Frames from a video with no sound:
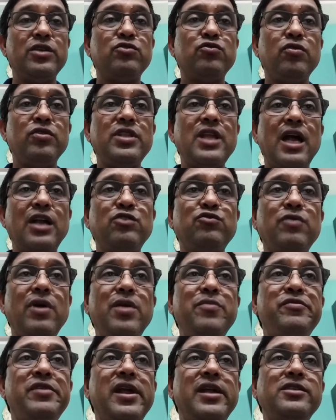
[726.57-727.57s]
So that's
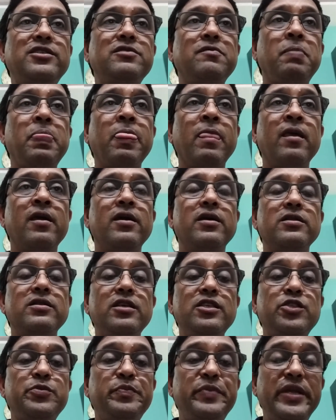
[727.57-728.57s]
why, friends,
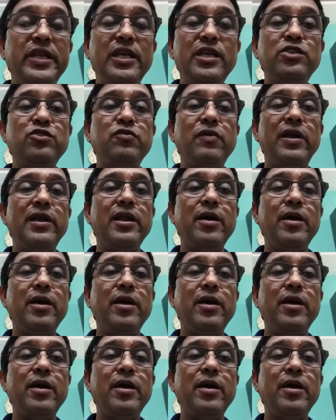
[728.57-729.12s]
the spiritual